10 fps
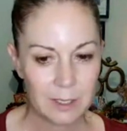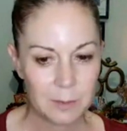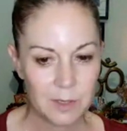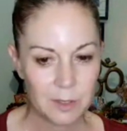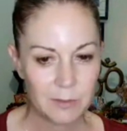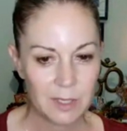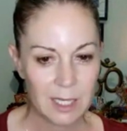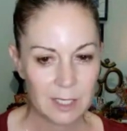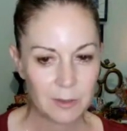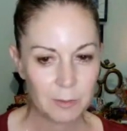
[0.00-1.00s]
And observe the
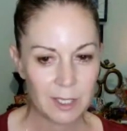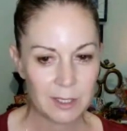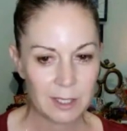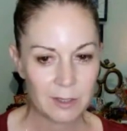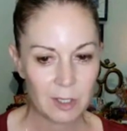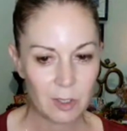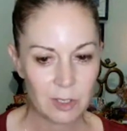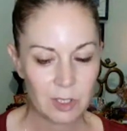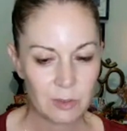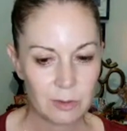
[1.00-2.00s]
natural breath at the
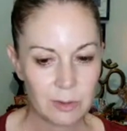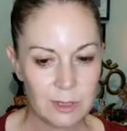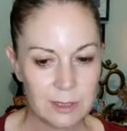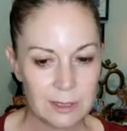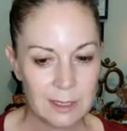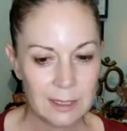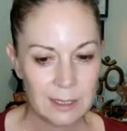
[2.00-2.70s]
nostrils